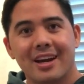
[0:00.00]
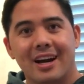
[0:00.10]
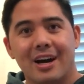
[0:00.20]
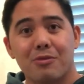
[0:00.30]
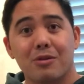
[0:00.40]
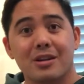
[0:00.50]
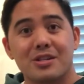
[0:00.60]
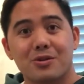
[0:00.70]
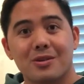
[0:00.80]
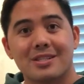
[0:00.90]
I really
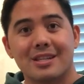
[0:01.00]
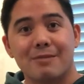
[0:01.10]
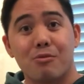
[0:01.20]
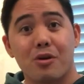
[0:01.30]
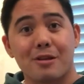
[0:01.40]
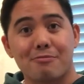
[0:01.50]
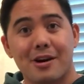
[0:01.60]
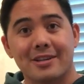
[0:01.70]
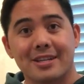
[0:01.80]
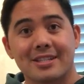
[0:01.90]
enjoyed seeing more of the
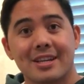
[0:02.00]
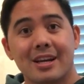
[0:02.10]
products.